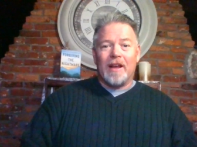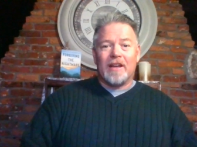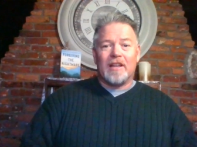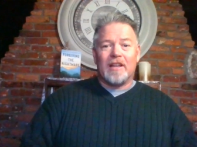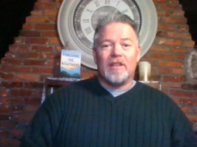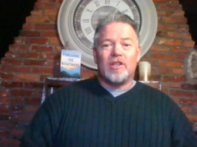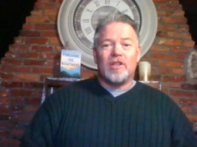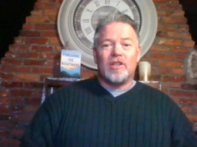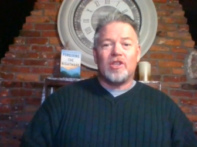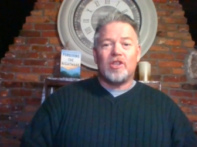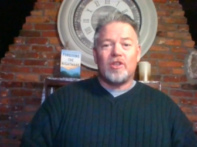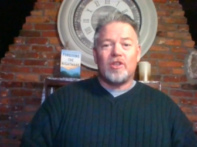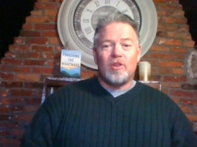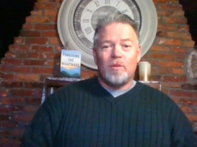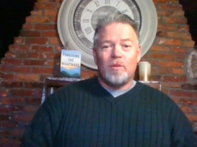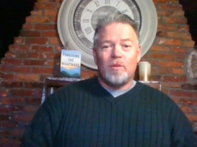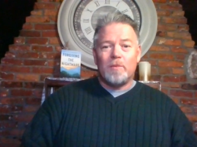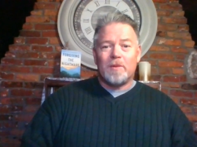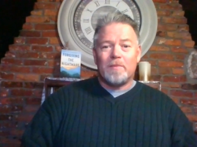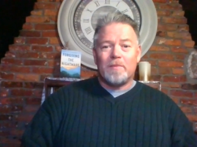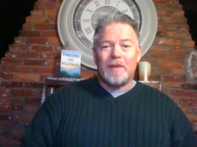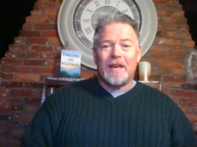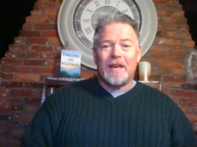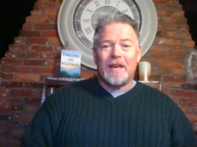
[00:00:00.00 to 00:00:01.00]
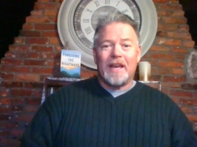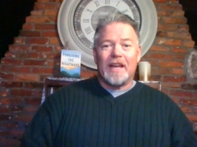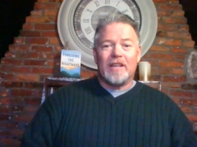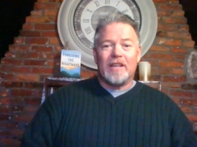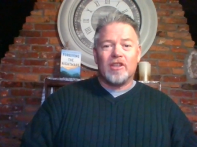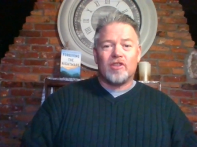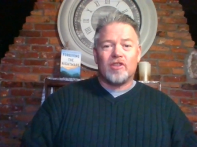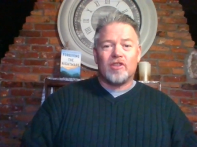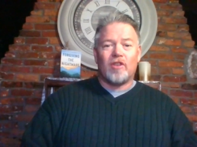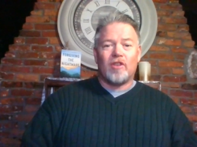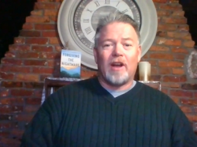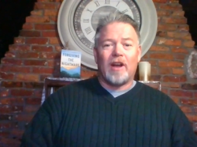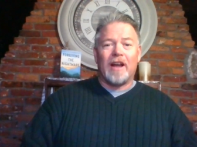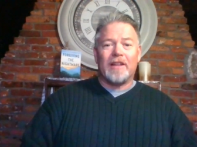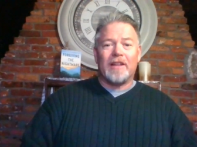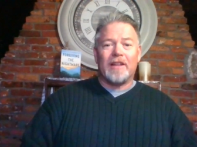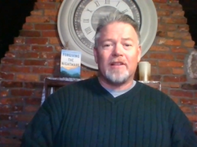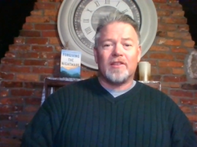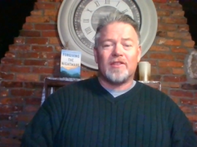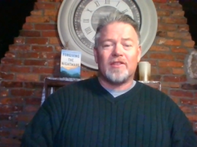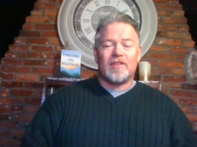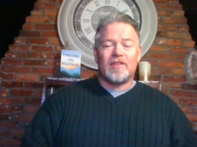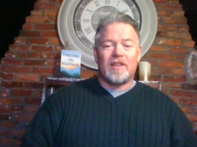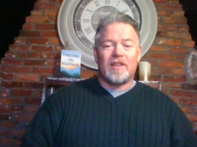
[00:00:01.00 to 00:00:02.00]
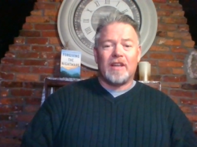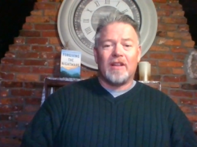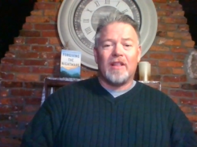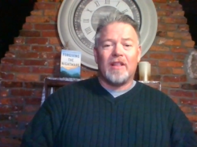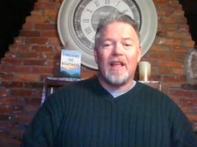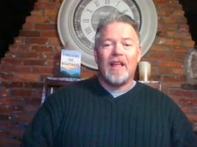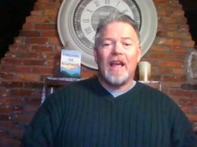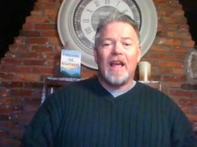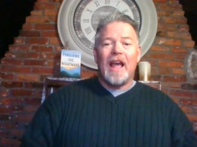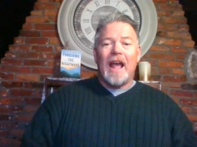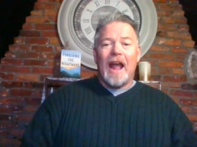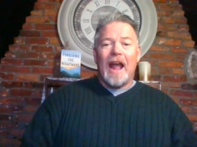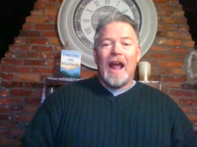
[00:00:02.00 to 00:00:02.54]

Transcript: It consumed me and tried to steal